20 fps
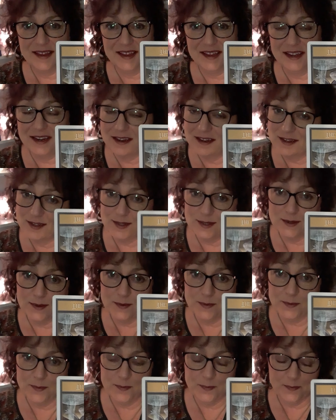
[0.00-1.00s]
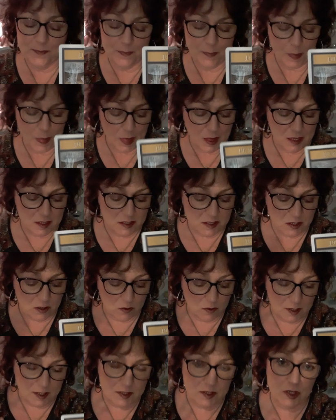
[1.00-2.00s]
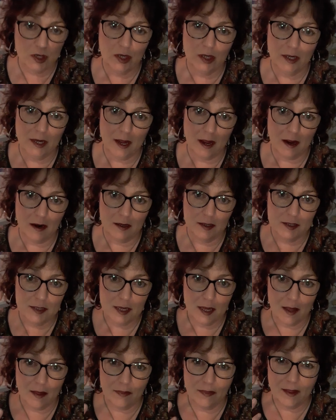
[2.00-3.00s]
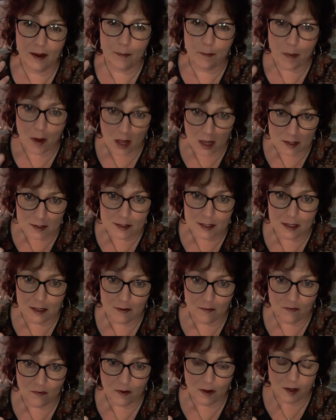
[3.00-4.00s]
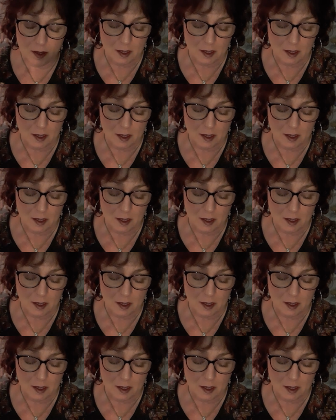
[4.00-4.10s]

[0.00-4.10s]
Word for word: It is. So these are good cards. They're positive.